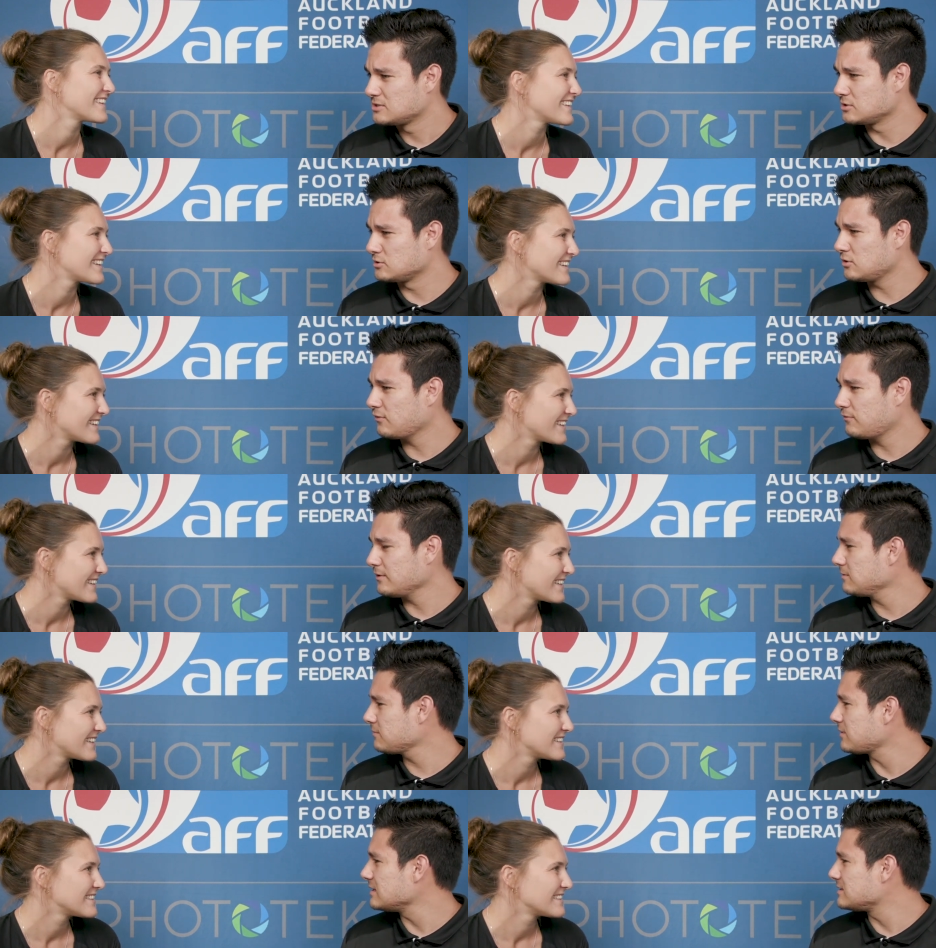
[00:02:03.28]
Speaker 1: So do you
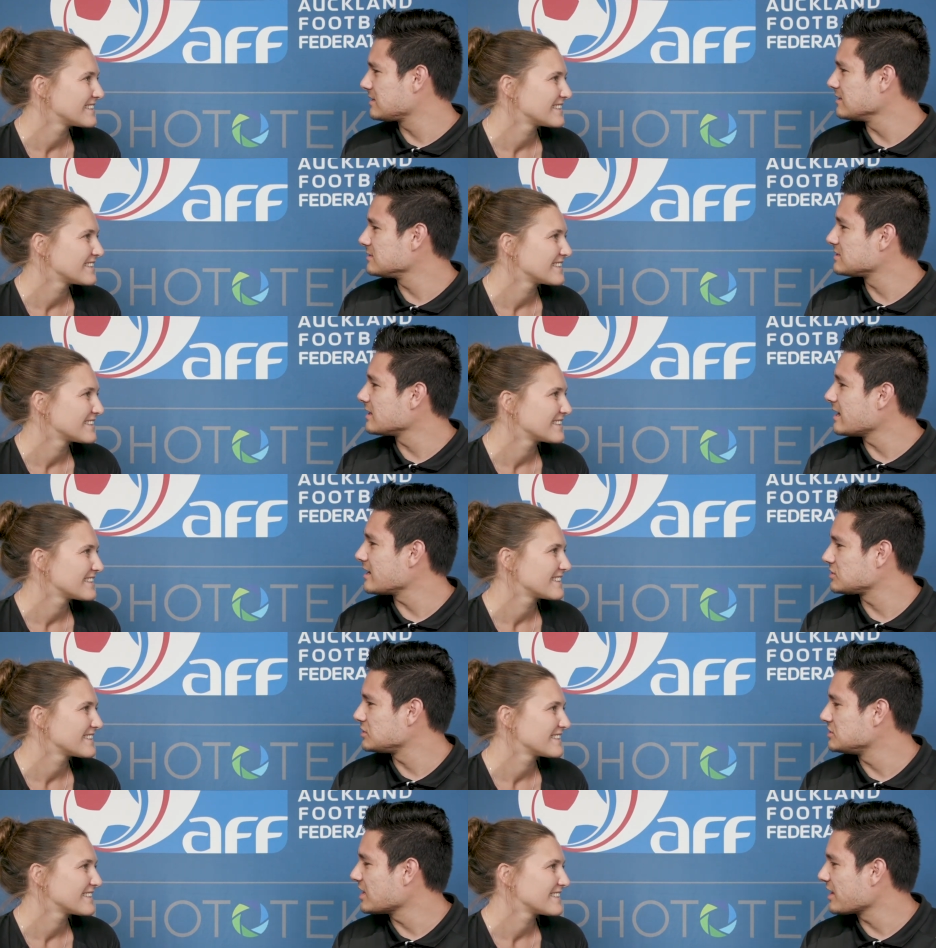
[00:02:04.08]
feel if these kids are
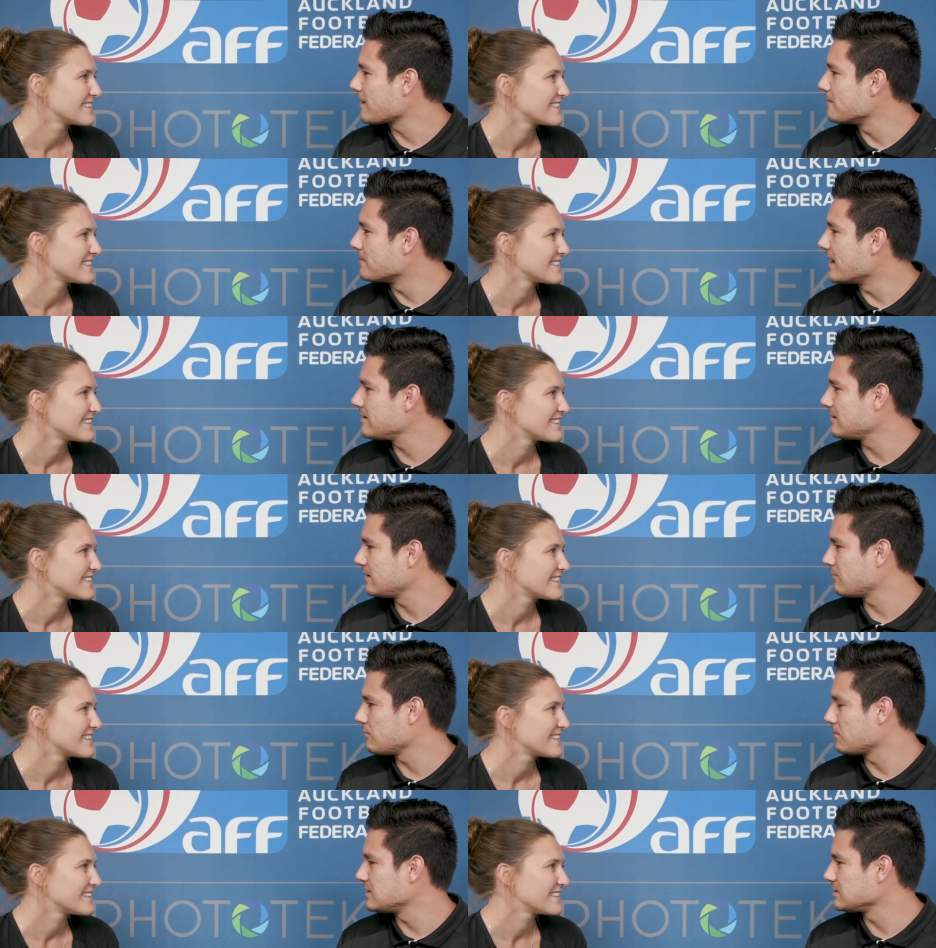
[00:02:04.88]
actually taking part in
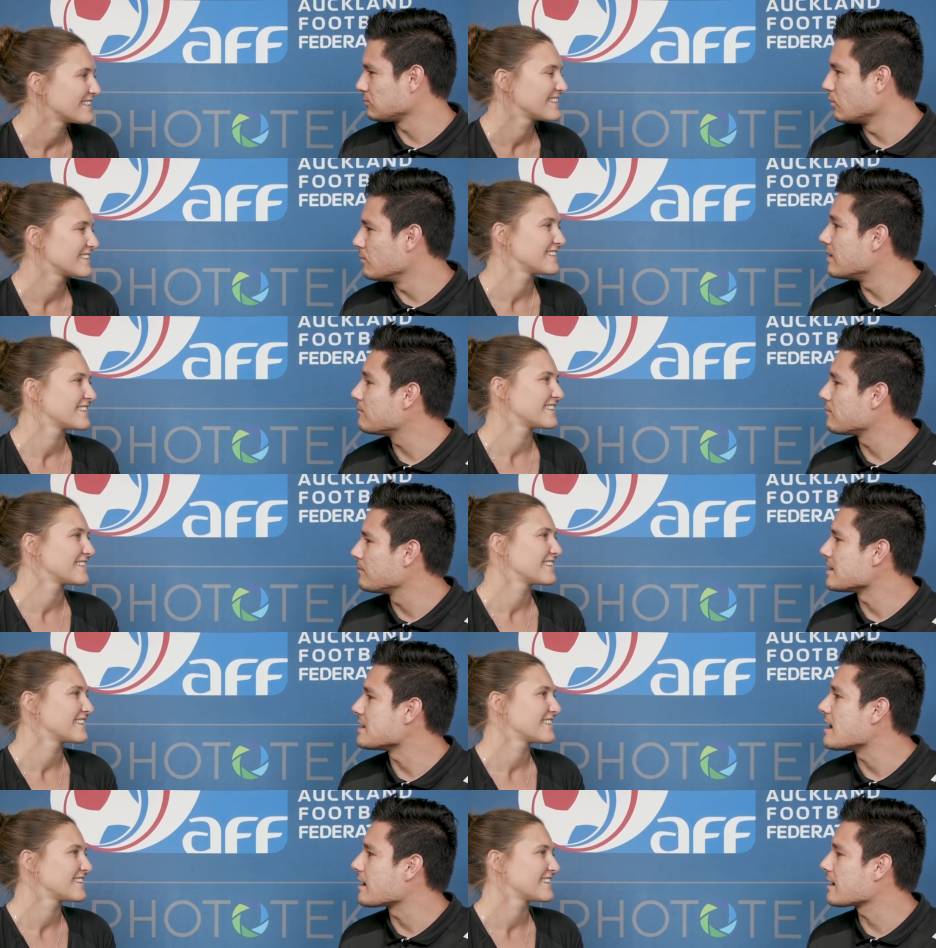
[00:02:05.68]
11 plus warm up
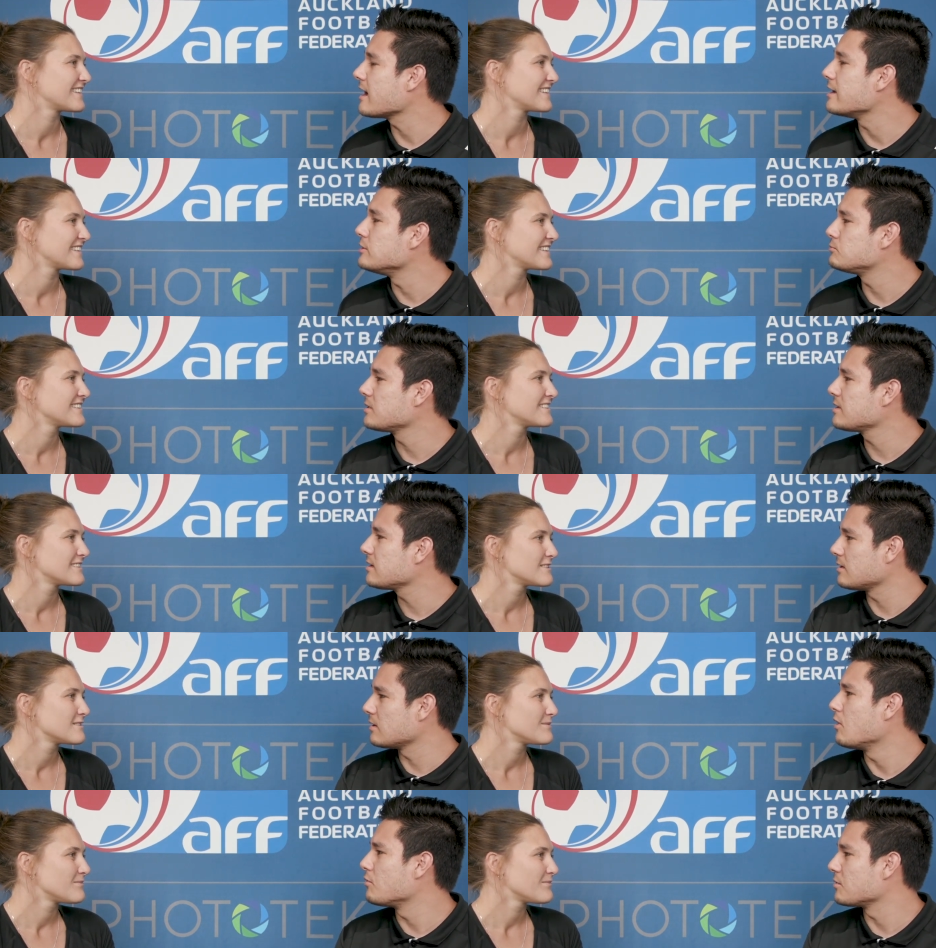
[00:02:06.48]
from a young age, when
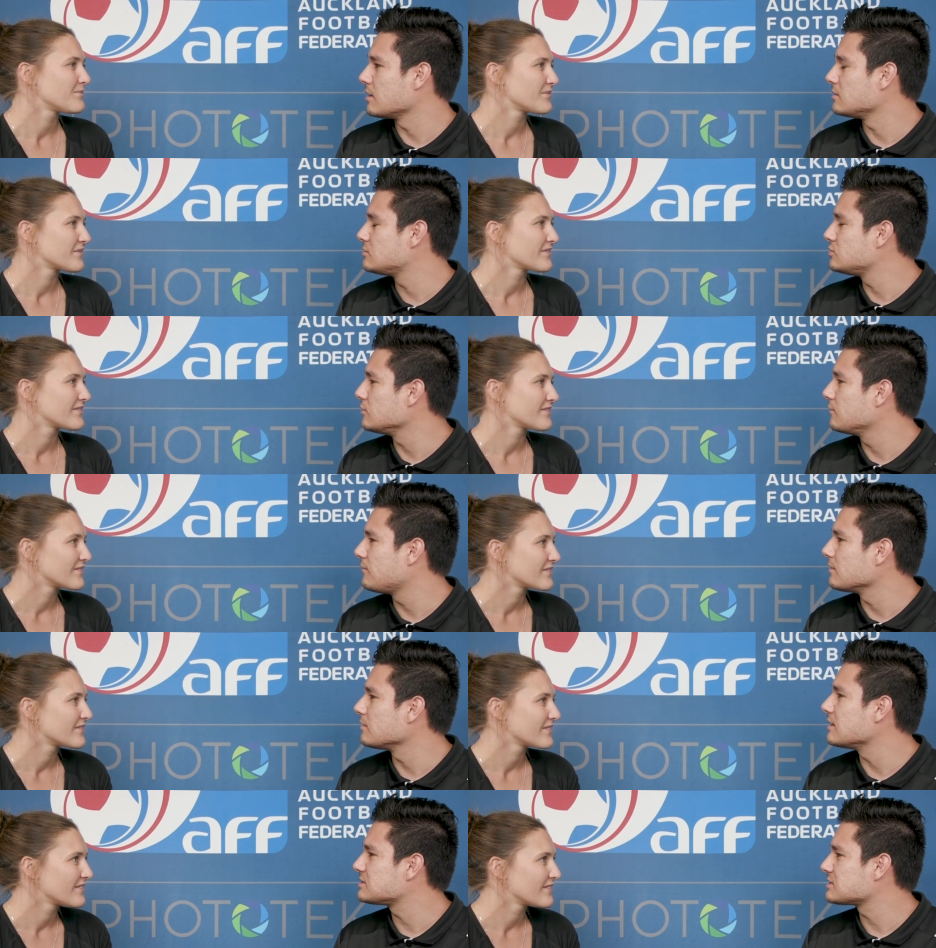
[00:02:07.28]
they're older, do you
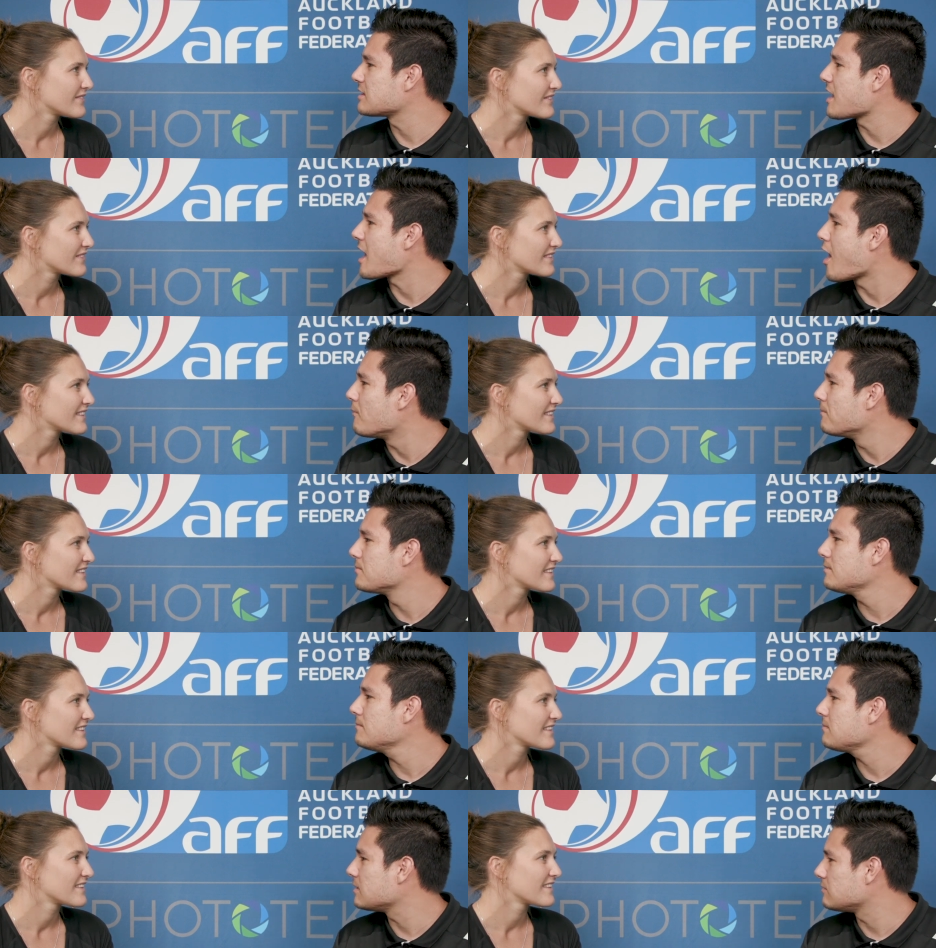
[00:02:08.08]
feel that's going to help
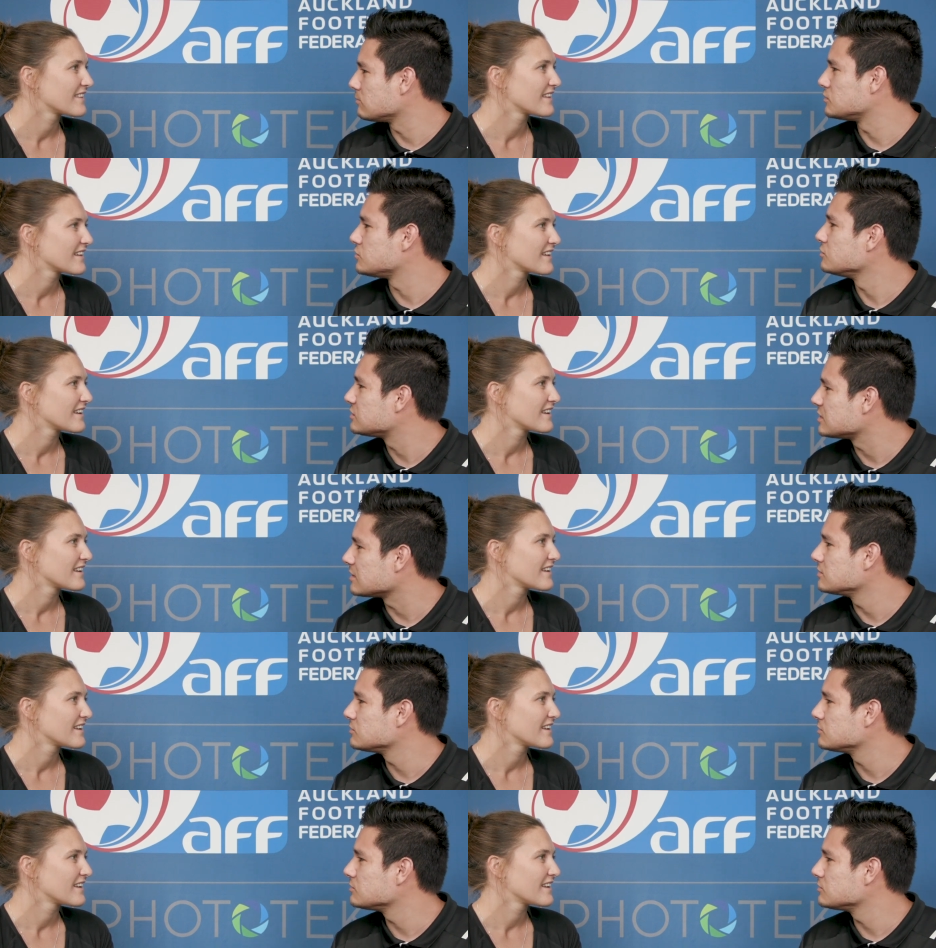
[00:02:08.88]
them in reducing